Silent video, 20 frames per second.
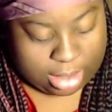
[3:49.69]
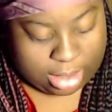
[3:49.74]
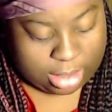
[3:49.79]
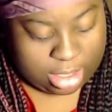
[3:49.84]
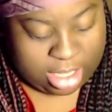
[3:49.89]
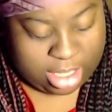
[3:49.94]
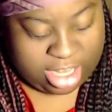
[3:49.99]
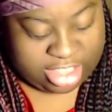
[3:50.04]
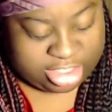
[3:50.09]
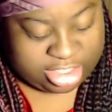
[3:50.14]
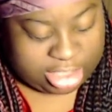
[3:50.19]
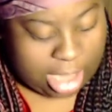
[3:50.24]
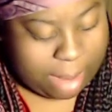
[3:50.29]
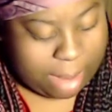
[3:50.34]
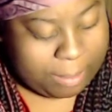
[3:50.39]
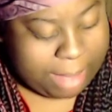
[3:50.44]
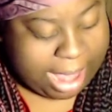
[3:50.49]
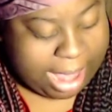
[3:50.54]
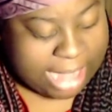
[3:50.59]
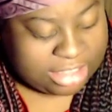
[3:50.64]
she
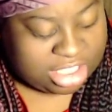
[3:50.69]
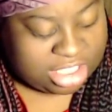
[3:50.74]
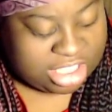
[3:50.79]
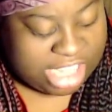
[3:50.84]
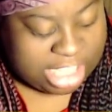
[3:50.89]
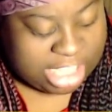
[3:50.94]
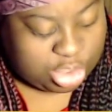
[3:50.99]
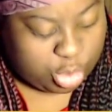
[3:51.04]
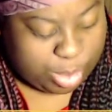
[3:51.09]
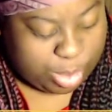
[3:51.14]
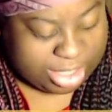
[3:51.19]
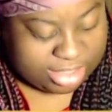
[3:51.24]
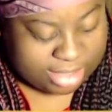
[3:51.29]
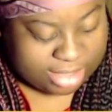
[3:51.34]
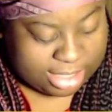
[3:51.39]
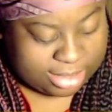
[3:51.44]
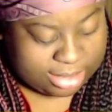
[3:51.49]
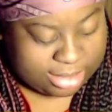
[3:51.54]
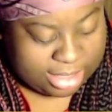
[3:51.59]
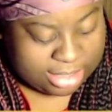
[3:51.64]
imagined into
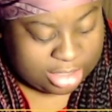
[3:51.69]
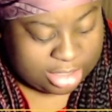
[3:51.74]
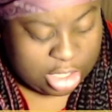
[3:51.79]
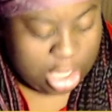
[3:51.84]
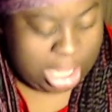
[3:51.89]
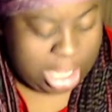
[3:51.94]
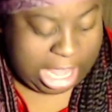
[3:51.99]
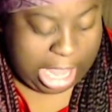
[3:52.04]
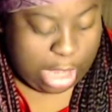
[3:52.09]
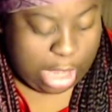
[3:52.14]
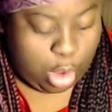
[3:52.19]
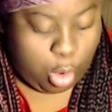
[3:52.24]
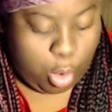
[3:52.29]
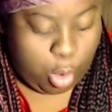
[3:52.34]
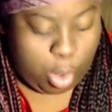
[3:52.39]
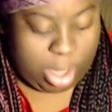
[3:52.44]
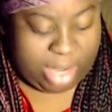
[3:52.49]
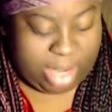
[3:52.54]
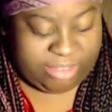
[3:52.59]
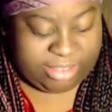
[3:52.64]
existence a horde
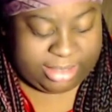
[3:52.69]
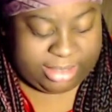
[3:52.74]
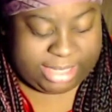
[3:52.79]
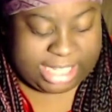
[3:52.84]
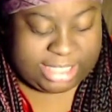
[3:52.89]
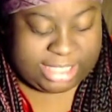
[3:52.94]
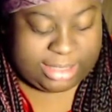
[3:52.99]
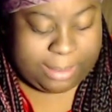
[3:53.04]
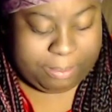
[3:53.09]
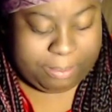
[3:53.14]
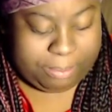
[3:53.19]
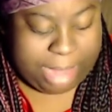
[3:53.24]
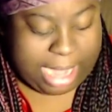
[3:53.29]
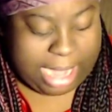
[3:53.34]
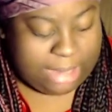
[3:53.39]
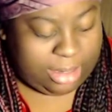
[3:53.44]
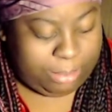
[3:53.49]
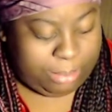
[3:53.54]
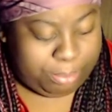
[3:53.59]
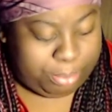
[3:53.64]
of disembodied
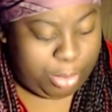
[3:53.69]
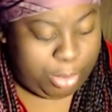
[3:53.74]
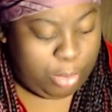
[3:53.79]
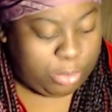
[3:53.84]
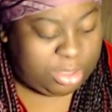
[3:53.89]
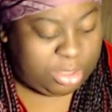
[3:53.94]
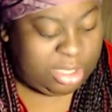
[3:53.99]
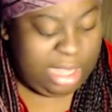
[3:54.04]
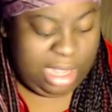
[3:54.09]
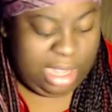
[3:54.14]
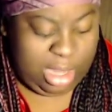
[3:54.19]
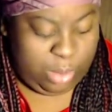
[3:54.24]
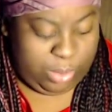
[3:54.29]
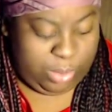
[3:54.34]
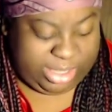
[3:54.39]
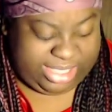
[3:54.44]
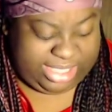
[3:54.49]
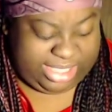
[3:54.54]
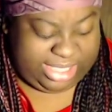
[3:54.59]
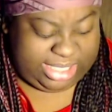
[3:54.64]
boots with
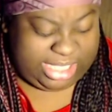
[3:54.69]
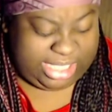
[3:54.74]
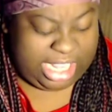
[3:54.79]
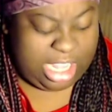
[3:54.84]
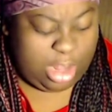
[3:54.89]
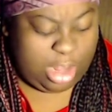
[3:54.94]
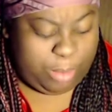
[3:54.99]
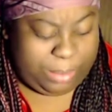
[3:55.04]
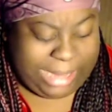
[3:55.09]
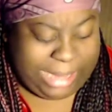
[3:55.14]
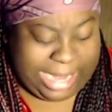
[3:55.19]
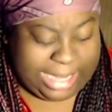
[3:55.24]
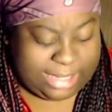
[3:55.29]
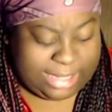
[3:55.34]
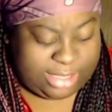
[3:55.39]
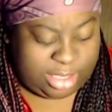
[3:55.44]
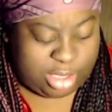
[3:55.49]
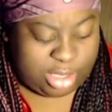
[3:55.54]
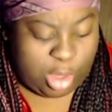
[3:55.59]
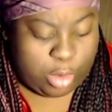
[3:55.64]
steel-plated
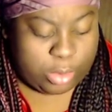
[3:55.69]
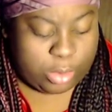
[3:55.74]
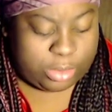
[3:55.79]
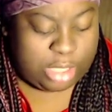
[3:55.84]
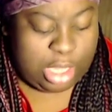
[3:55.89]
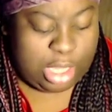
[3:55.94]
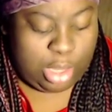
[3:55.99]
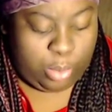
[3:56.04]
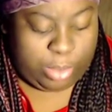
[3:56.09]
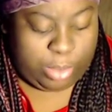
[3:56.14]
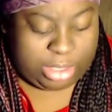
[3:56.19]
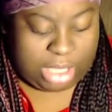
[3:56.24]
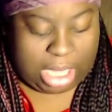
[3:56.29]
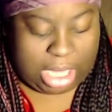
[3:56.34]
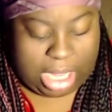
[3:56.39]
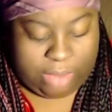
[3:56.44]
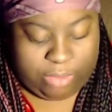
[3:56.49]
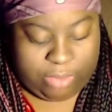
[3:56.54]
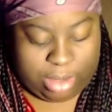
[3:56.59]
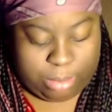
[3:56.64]
soles which hovered
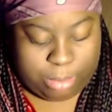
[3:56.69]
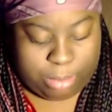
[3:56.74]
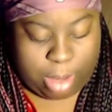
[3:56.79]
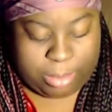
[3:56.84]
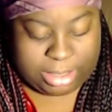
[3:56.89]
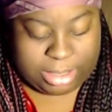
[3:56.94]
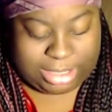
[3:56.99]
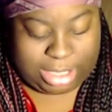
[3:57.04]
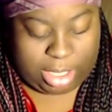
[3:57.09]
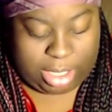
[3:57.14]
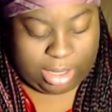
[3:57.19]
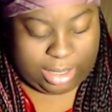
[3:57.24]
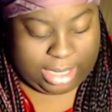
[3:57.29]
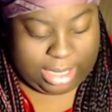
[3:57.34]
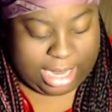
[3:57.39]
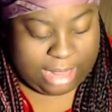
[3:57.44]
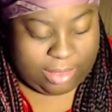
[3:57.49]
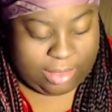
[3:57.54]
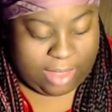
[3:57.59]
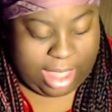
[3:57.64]
momentarily in
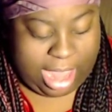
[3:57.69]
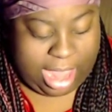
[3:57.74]
the air.